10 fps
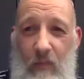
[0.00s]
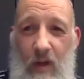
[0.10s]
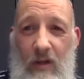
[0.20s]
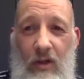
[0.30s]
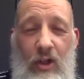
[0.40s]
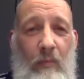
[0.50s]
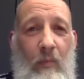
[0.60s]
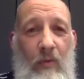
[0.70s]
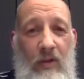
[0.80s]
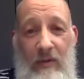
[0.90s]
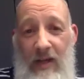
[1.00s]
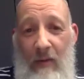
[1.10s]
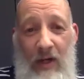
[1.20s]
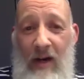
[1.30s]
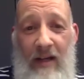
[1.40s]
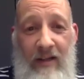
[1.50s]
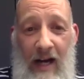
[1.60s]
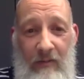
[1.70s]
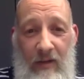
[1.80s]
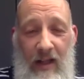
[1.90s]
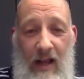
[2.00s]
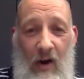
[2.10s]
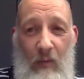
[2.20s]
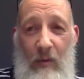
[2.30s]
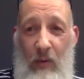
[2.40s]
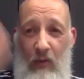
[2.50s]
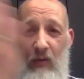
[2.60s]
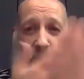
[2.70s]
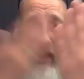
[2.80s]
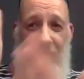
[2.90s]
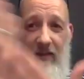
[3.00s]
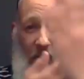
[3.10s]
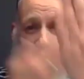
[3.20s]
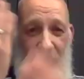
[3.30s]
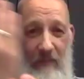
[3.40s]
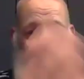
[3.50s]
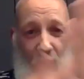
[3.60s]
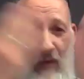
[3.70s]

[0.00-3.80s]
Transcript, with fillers: so you so and we're great at adult that aren't we put all the masks up all the yeah.